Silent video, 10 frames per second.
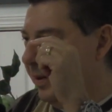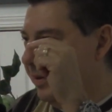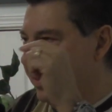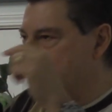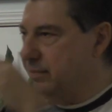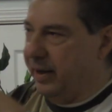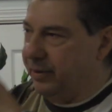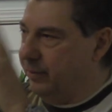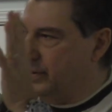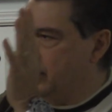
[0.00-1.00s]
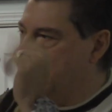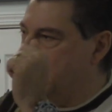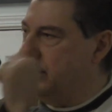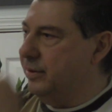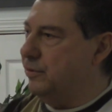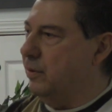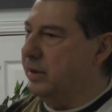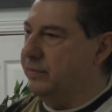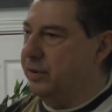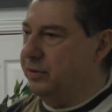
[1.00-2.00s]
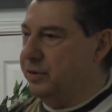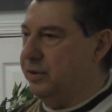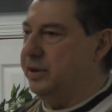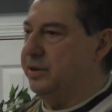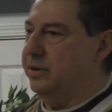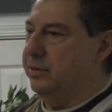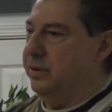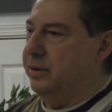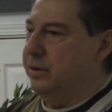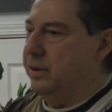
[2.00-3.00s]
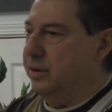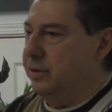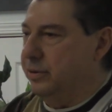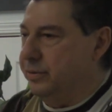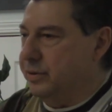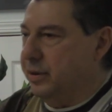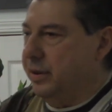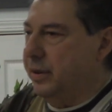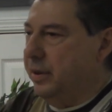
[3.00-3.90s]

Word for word: It doesn't matter what drug of no choice you, you, you use.